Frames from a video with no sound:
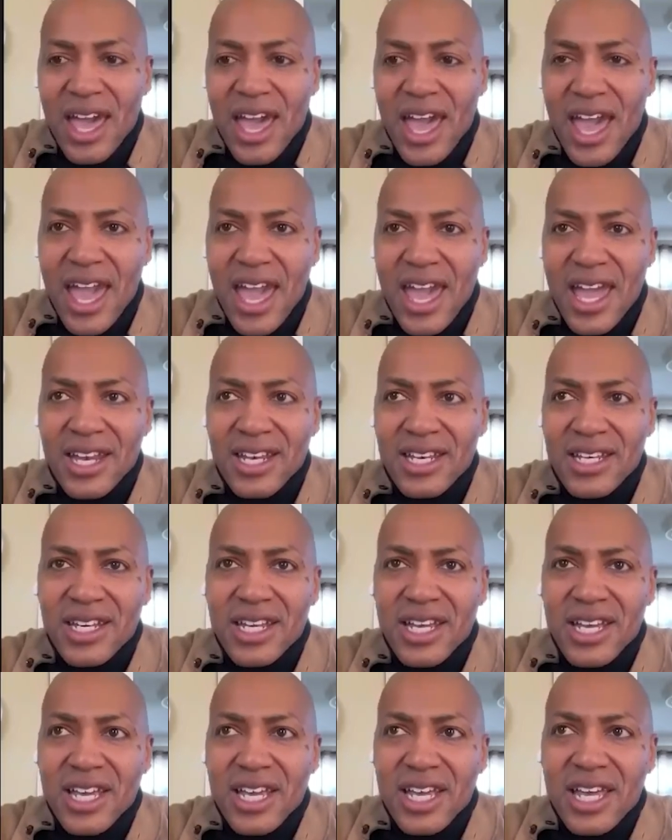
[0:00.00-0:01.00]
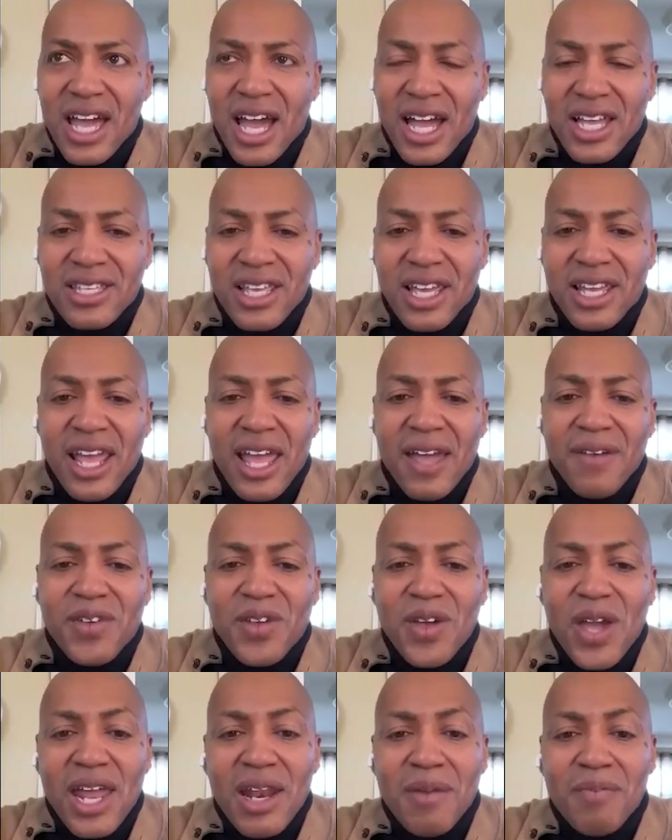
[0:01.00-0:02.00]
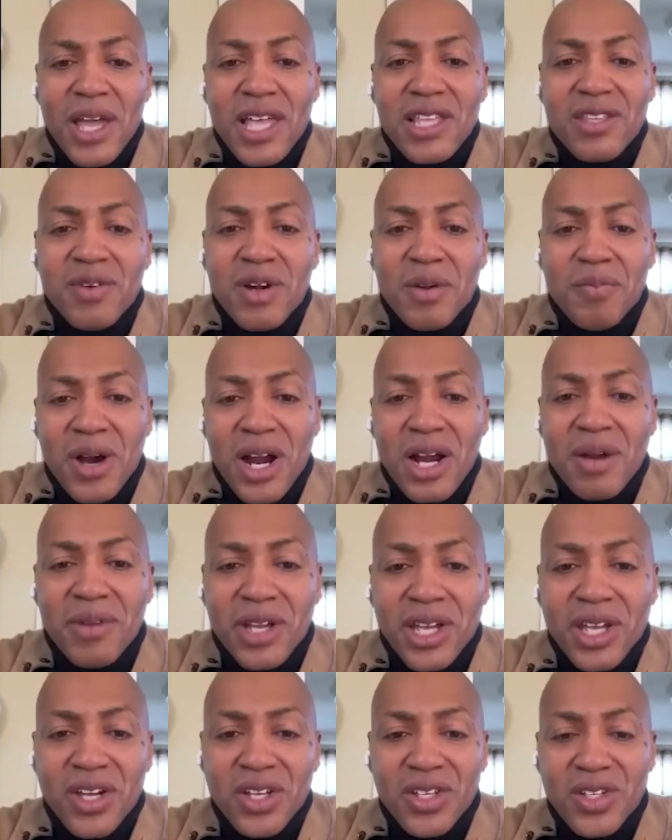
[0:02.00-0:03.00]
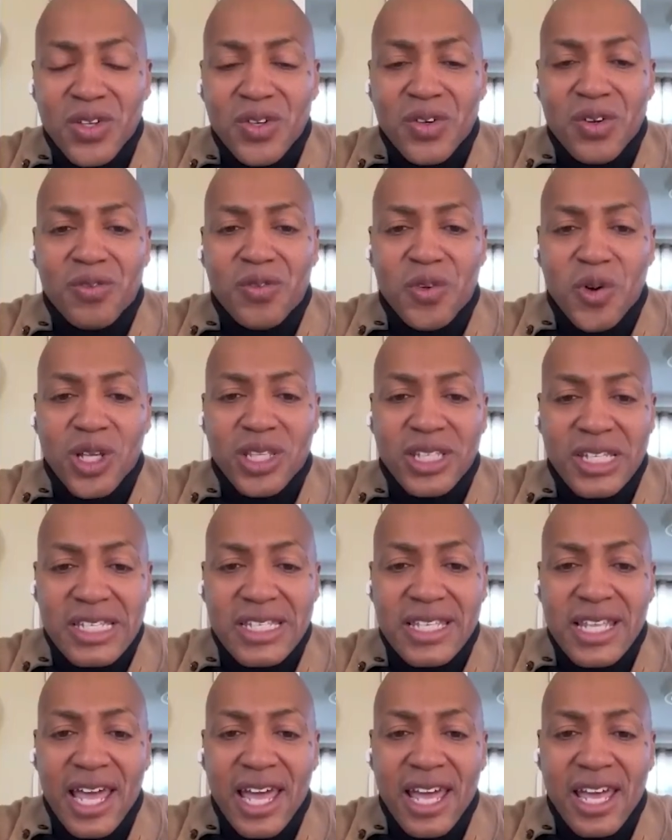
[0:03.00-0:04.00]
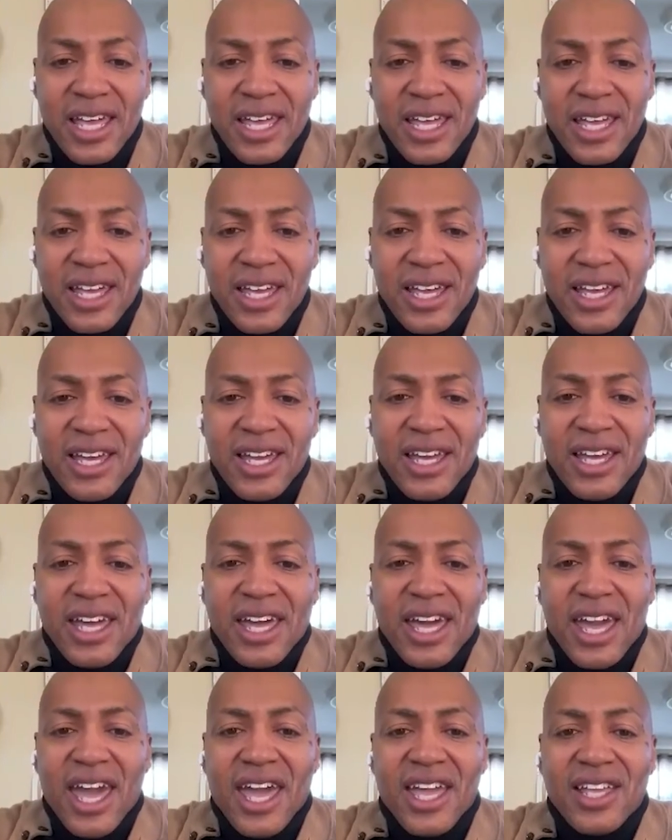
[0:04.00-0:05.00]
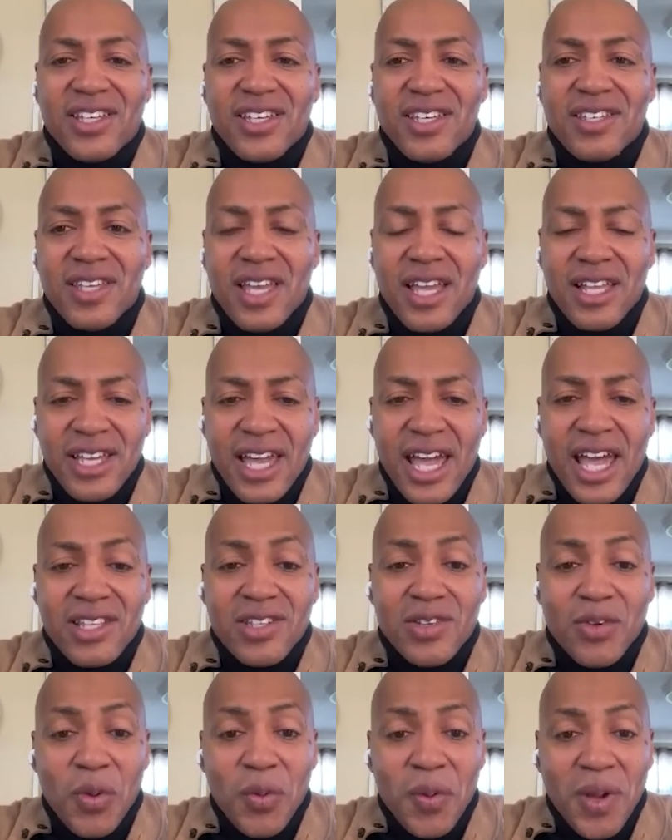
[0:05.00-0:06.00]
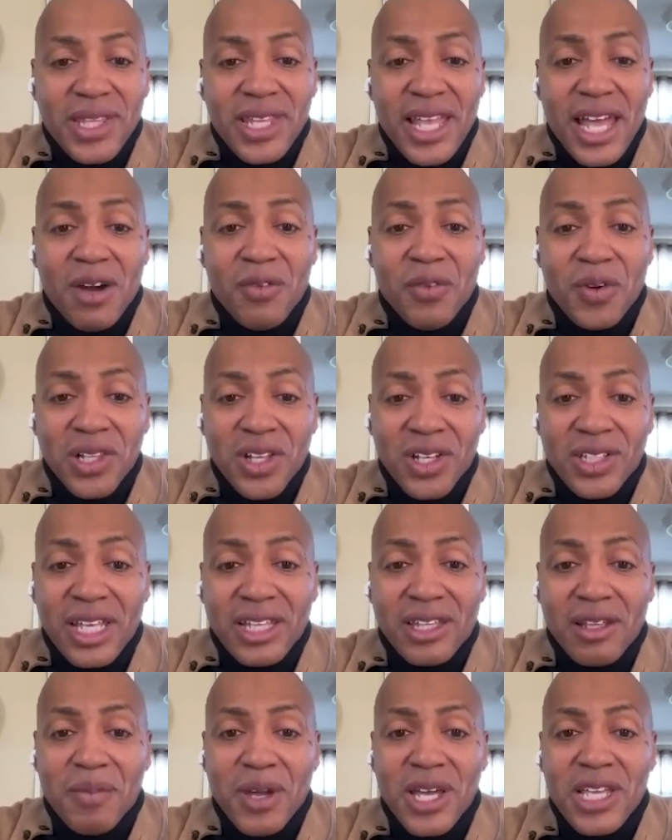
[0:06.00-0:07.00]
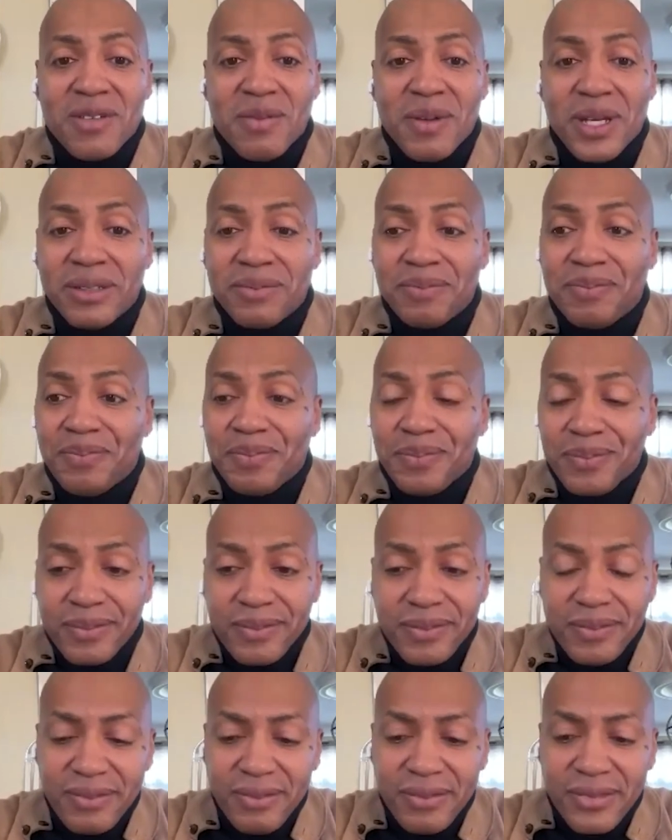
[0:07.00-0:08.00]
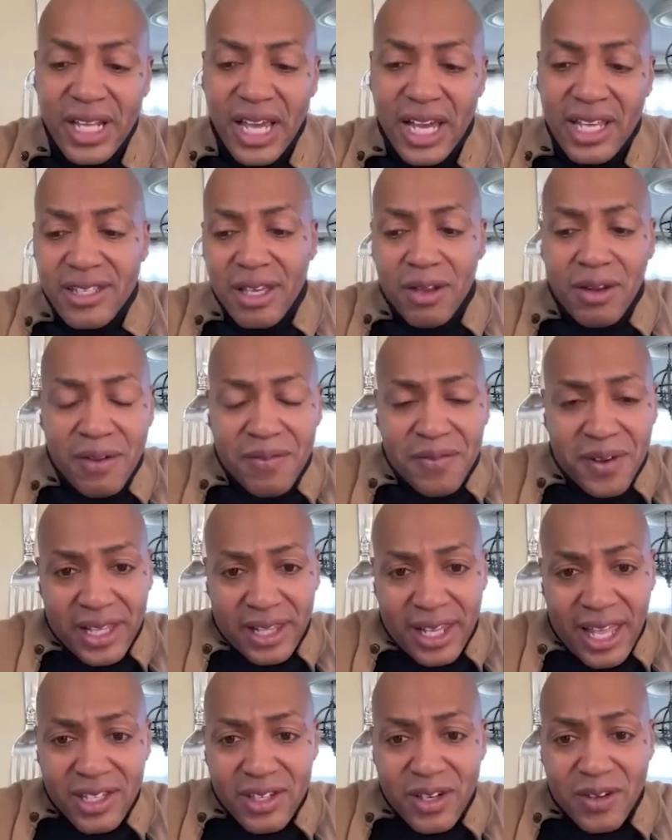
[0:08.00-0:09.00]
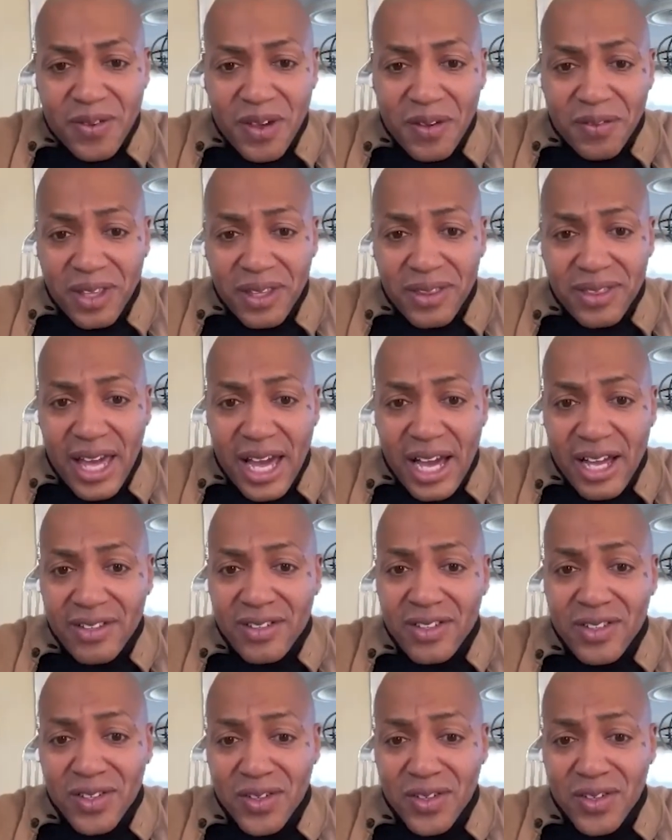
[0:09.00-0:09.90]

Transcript: and i said if you had a basement apartment could you afford to stay and she said yeah so we went down we looked at the basement i said if i lent you 50000